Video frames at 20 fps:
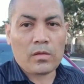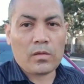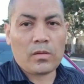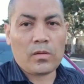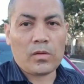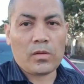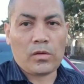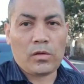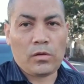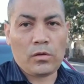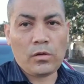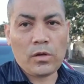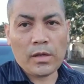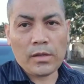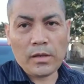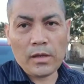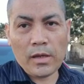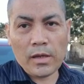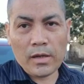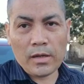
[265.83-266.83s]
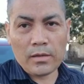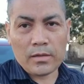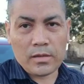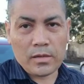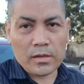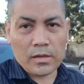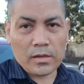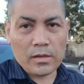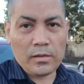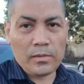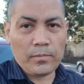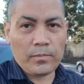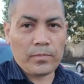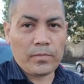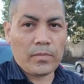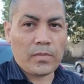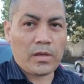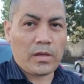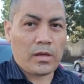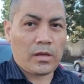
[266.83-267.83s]
you're going to get a ticket,
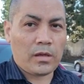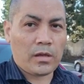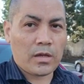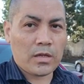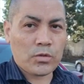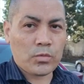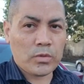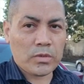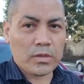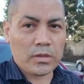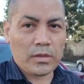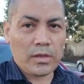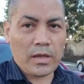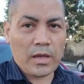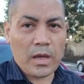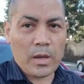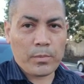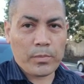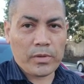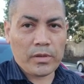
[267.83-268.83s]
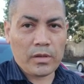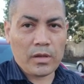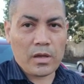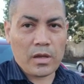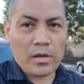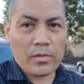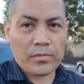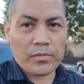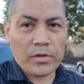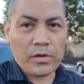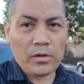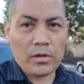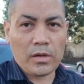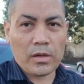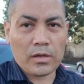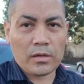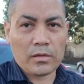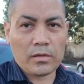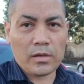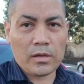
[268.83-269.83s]
and guess what's going to happen after you get a
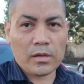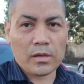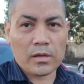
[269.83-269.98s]
ticket?